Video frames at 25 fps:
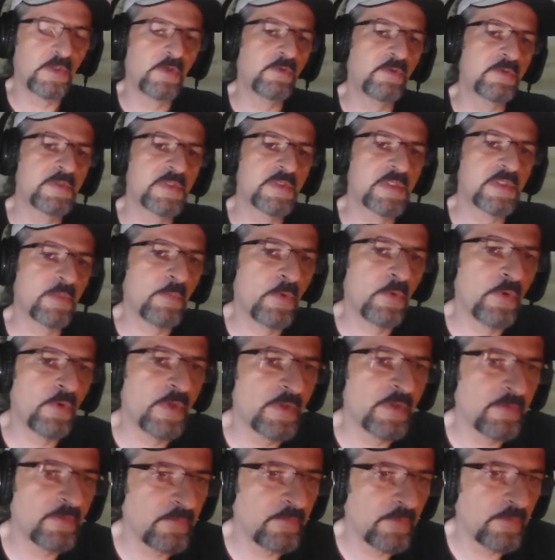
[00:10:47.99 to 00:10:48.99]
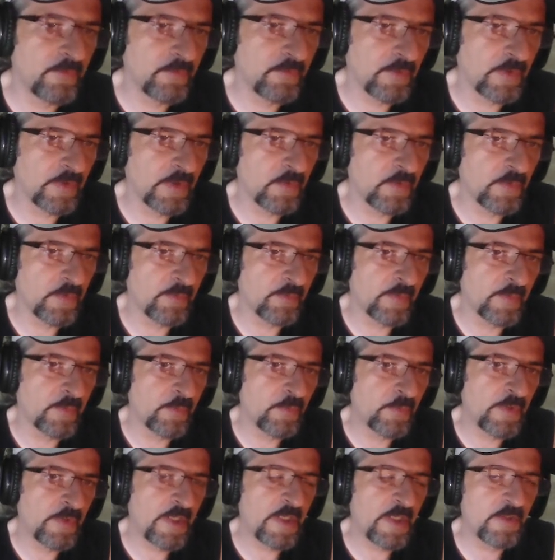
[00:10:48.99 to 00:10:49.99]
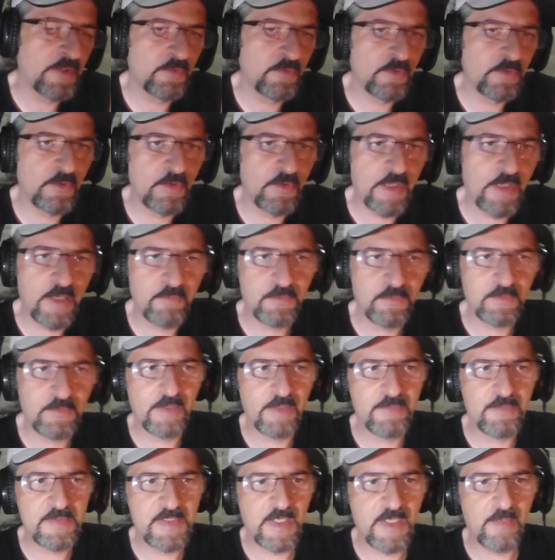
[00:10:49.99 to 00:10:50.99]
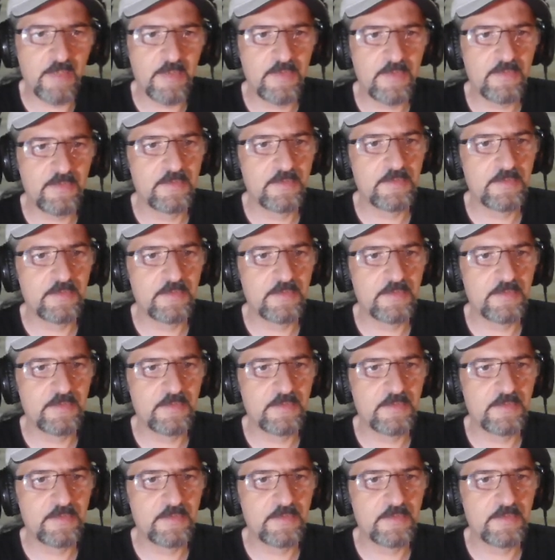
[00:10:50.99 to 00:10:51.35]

summon it with Mamuna, and you don't have to have Sabbath.